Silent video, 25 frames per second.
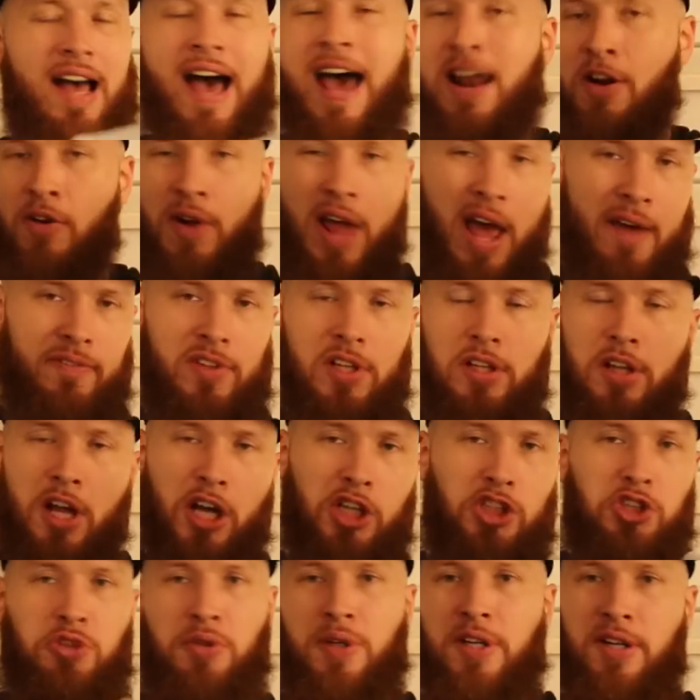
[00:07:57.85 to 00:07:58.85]
I don't have the
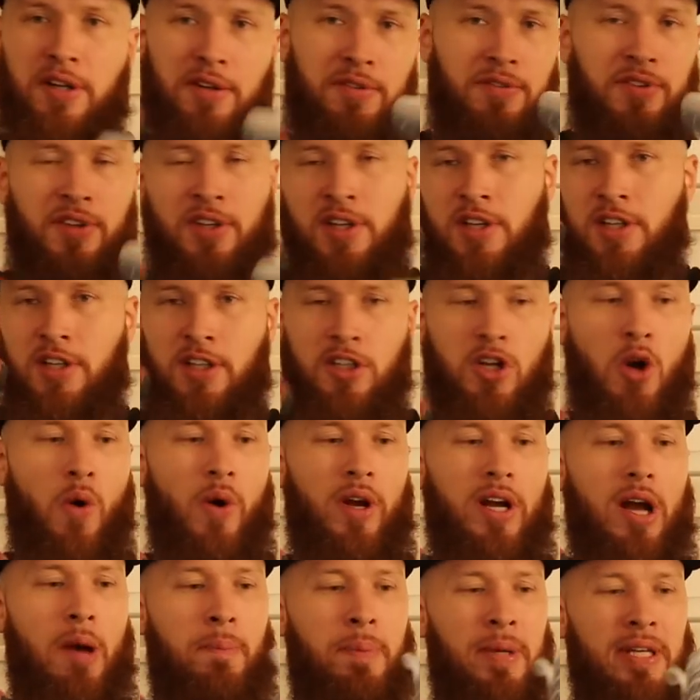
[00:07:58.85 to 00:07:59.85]
luxury of
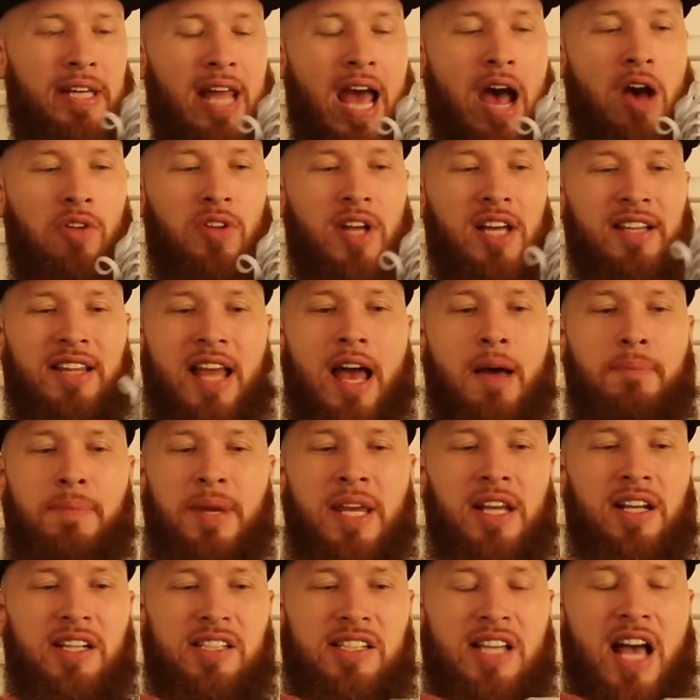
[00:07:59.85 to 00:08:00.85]
going up and down like that
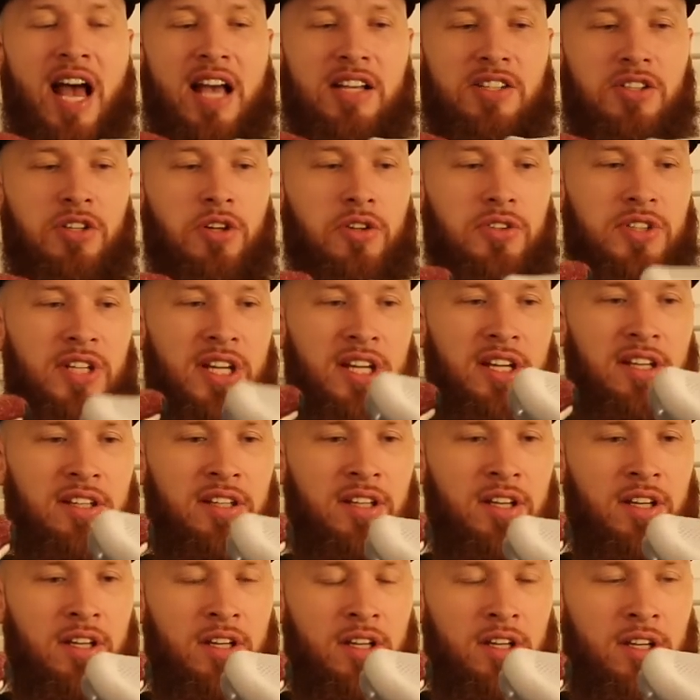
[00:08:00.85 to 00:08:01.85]
being a size
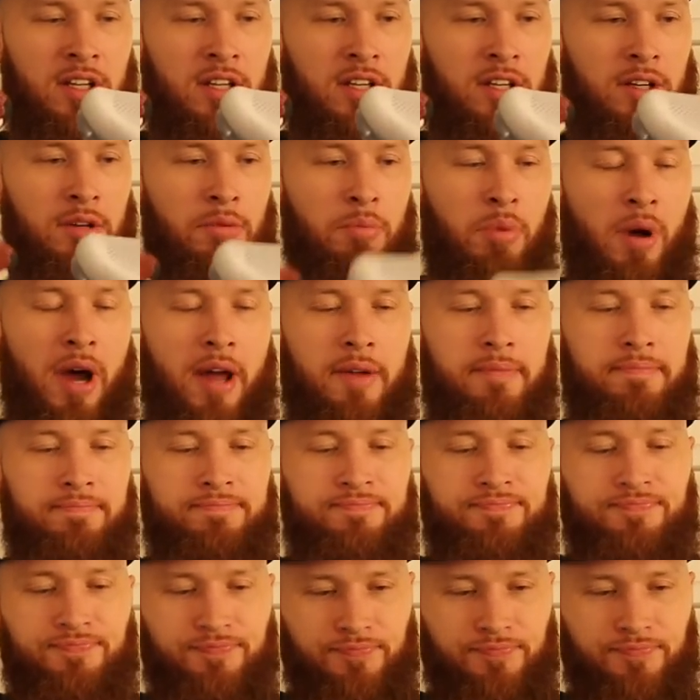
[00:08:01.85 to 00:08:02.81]
13. But